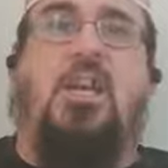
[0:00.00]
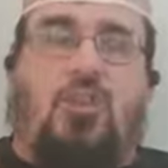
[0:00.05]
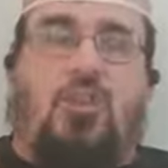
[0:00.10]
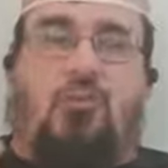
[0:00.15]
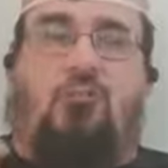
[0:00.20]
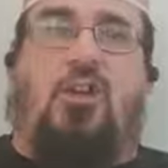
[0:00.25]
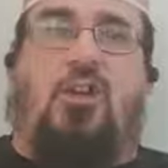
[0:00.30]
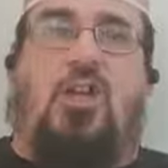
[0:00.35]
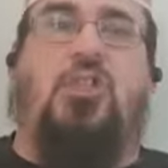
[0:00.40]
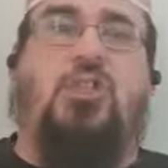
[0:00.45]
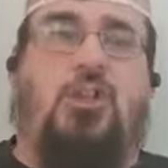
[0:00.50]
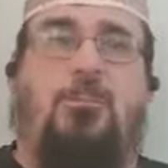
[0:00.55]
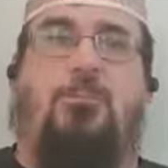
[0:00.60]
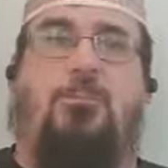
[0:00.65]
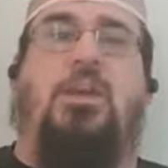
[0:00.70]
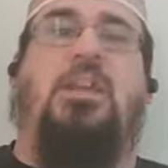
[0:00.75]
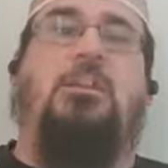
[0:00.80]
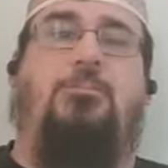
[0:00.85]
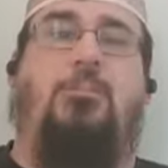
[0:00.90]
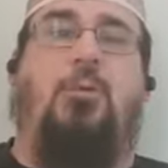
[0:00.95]
The Russian
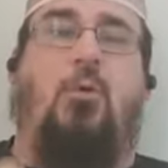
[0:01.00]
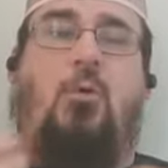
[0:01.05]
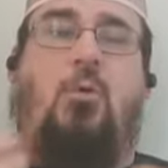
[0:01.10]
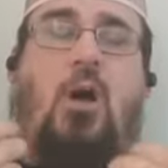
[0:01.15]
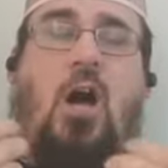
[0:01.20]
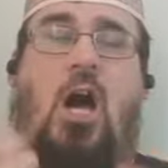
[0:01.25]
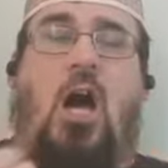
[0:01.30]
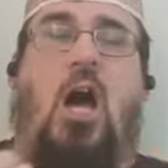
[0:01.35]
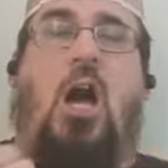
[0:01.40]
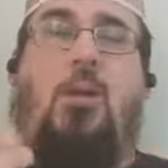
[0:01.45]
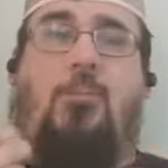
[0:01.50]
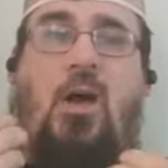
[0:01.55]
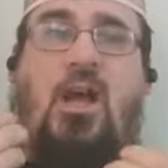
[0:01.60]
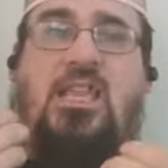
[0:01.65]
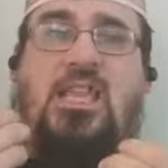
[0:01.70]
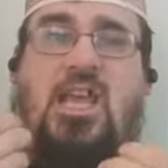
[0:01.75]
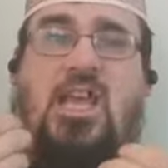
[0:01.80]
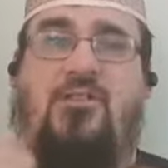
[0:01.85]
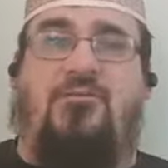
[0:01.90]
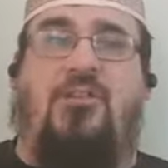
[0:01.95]
people are,
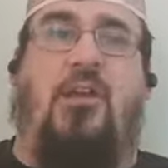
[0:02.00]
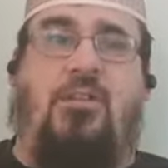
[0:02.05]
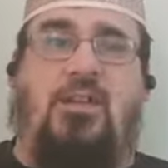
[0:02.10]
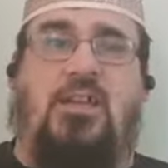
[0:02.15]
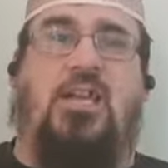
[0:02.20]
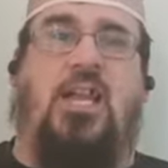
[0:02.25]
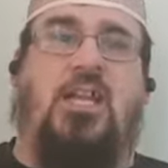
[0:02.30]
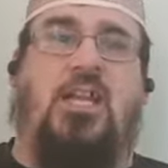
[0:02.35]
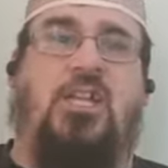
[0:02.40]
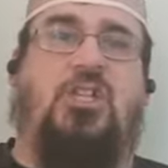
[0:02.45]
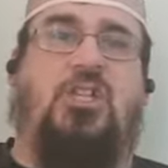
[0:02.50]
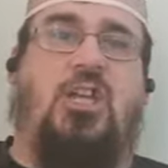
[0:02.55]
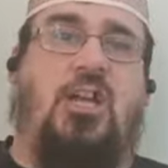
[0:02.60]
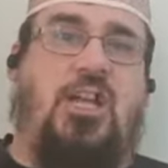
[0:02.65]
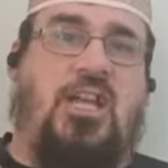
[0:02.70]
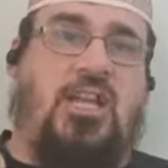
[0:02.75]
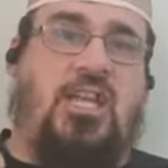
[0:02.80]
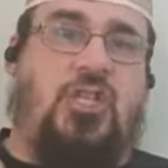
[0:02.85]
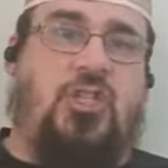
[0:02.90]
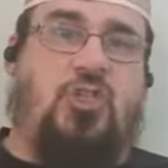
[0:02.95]
by their very
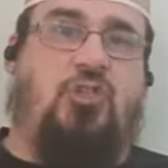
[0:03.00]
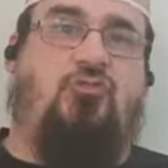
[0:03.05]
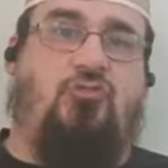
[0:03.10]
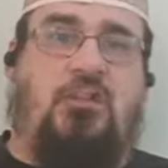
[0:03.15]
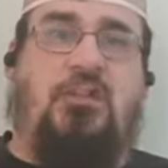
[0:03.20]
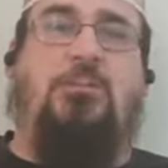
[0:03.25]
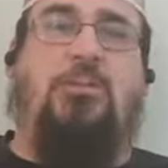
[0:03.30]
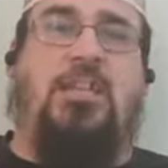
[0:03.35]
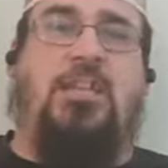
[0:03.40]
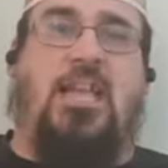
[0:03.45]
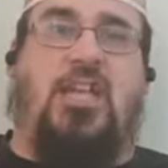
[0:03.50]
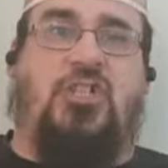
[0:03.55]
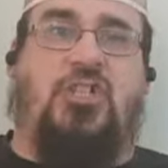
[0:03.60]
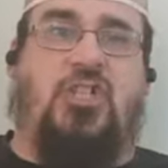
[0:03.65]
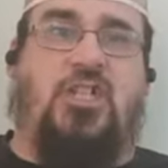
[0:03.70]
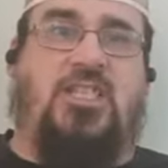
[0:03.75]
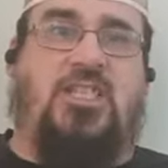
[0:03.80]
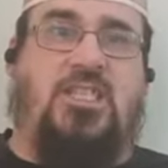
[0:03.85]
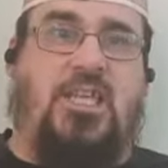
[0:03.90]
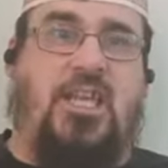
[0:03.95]
nature, extremely
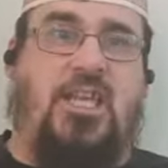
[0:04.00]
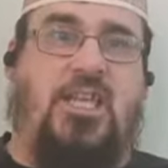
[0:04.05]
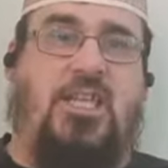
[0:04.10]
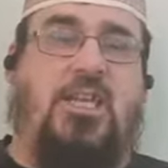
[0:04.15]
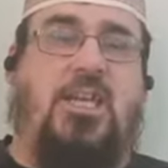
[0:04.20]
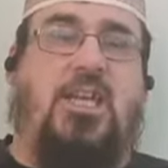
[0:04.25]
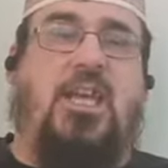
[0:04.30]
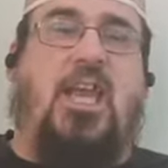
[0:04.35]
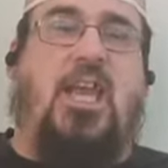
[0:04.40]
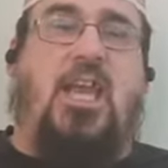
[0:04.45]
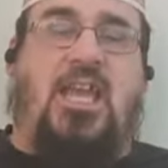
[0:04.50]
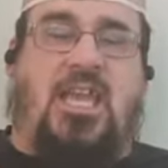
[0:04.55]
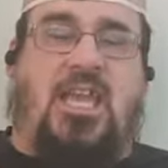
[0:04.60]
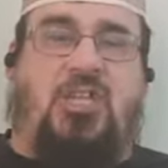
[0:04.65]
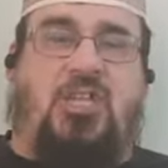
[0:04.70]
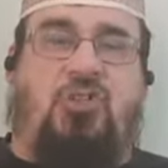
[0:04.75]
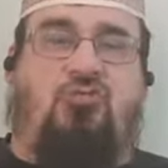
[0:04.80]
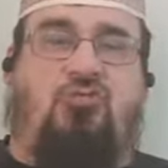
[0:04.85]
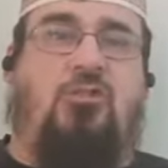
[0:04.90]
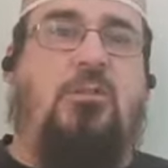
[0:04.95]
nationalistic,
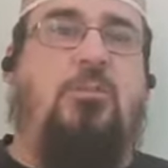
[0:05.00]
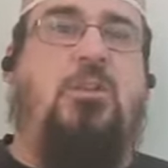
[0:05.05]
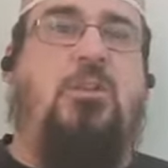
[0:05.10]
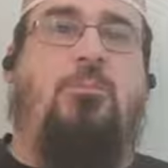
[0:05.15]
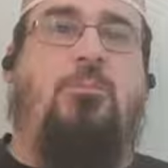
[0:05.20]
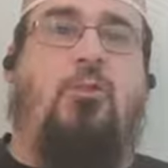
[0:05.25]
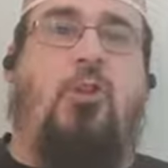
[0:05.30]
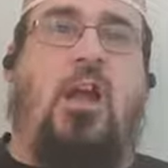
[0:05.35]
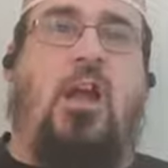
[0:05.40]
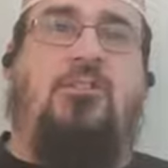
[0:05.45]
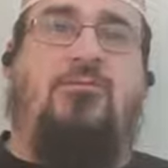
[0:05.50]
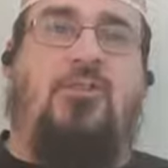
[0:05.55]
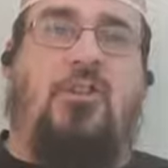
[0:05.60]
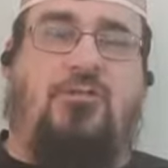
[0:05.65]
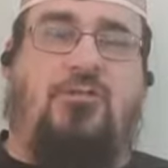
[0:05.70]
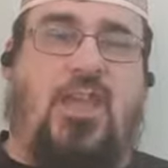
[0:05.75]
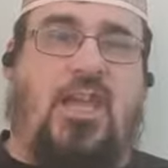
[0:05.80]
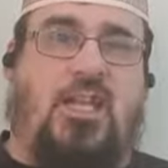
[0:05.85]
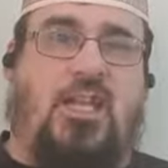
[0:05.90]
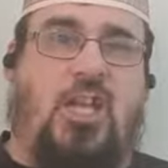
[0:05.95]
extremely prideful
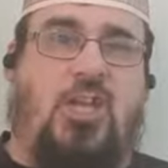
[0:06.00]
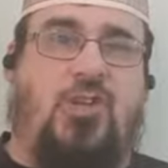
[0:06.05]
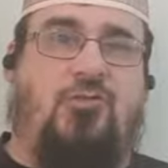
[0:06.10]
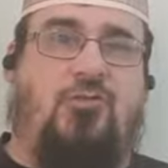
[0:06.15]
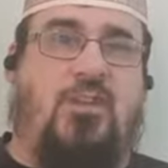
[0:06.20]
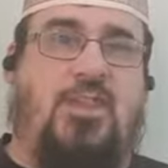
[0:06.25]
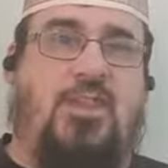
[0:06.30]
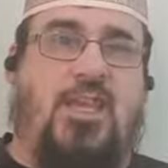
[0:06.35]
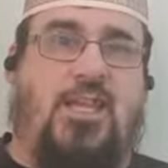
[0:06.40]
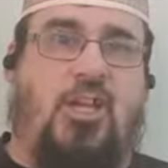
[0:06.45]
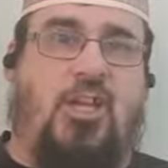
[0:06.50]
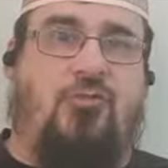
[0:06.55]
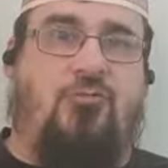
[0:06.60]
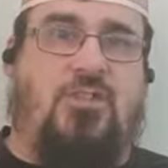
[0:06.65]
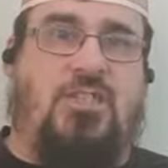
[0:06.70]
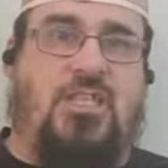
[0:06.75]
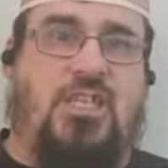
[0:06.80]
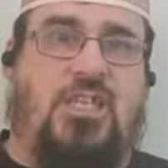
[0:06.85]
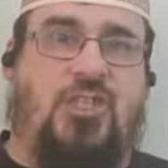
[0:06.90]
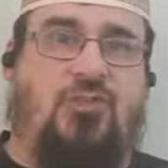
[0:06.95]
of their country and their
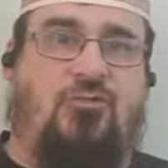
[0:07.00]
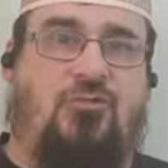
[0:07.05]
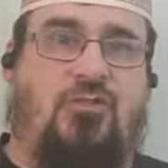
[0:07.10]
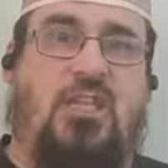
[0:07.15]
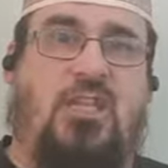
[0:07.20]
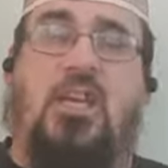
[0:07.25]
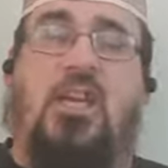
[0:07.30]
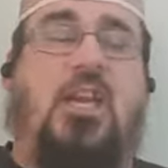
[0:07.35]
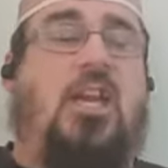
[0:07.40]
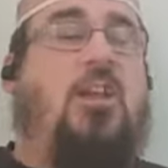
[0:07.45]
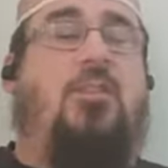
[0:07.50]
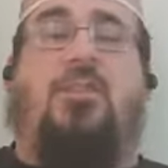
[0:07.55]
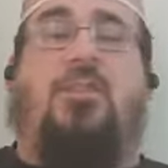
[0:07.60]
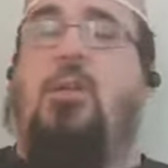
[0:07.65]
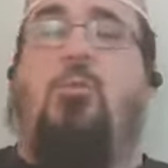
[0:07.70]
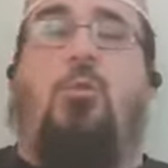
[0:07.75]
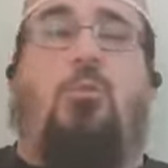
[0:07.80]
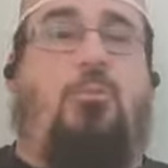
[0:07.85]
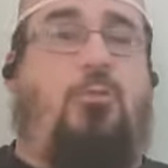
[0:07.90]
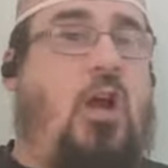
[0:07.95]
country's history. They
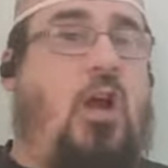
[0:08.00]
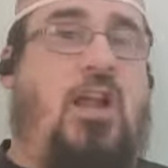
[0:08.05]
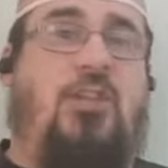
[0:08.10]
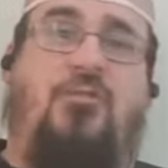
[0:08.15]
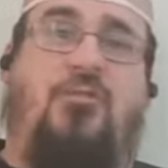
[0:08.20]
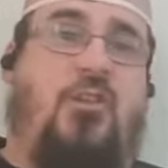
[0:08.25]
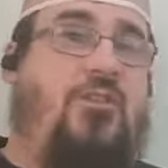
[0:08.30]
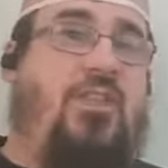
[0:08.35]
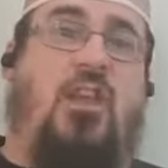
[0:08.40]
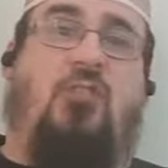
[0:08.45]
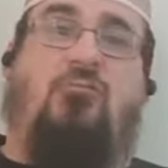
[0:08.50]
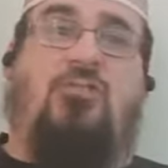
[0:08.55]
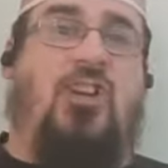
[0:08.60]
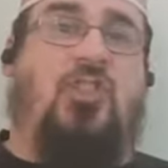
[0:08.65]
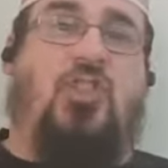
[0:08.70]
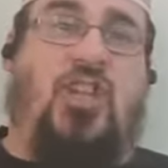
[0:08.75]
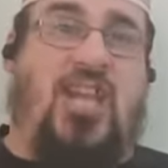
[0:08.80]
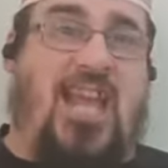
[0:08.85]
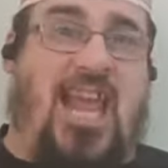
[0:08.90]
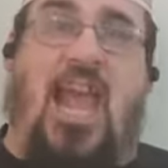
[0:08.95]
were prideful of their
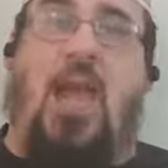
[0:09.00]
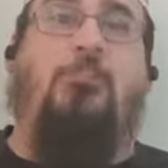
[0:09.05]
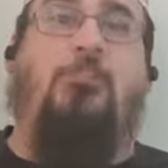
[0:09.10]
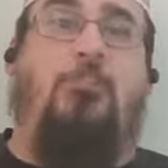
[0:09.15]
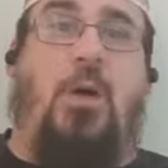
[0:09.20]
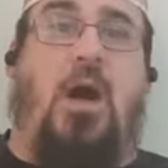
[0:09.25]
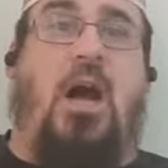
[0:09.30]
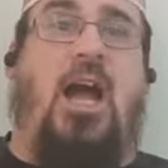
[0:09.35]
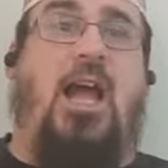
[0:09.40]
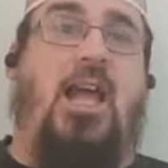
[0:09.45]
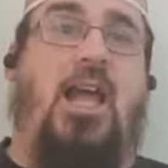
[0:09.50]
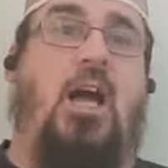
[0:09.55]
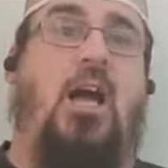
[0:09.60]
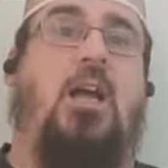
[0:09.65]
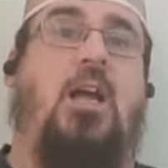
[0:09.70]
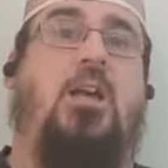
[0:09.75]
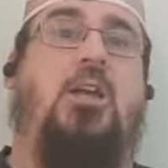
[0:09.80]
Russian empire.